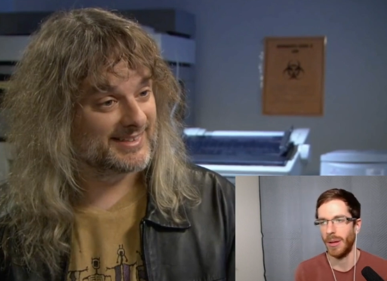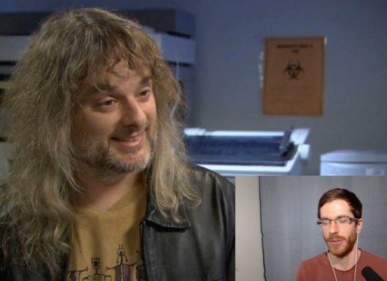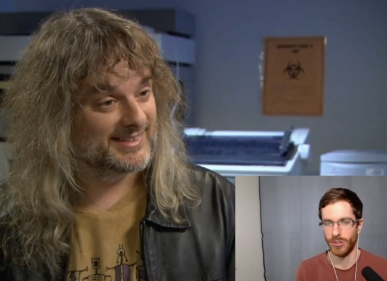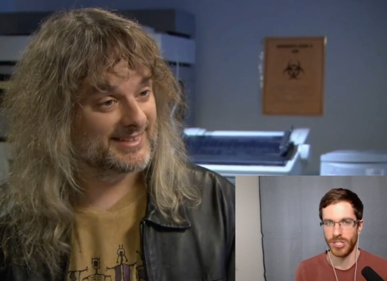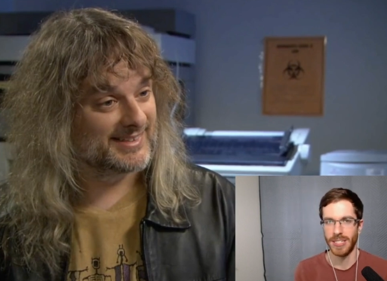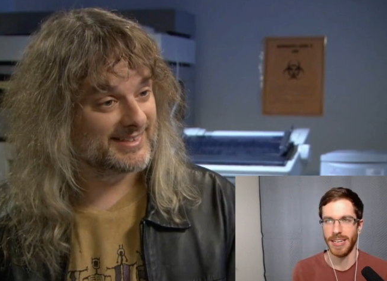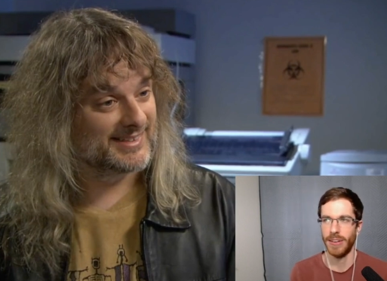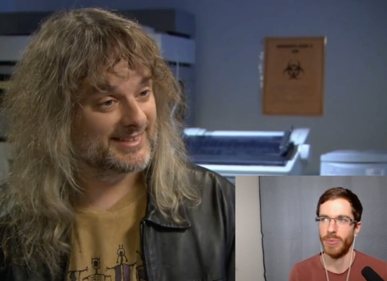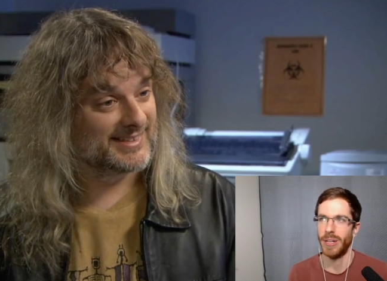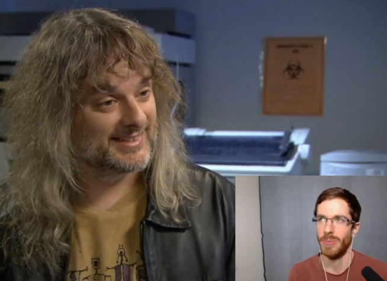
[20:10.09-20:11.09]

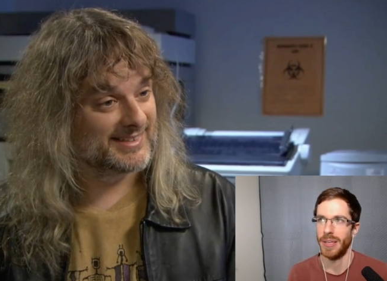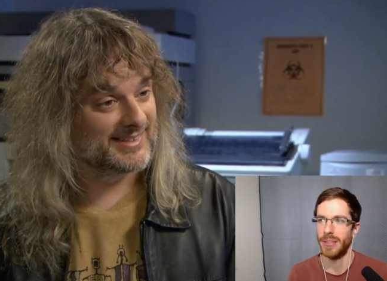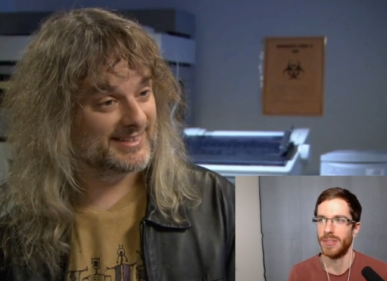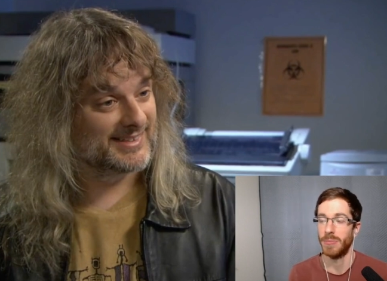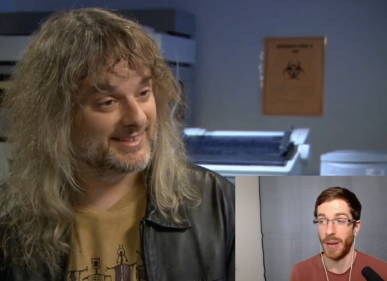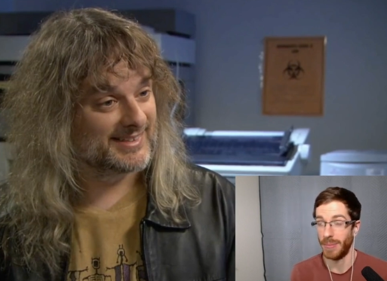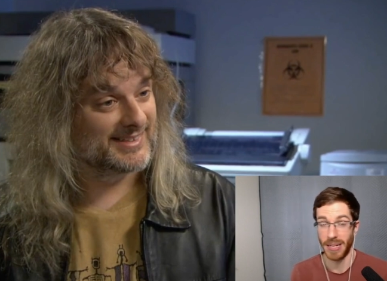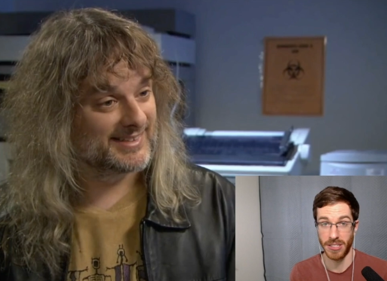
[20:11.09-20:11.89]
Speaker 1: understand what he means, but I'm not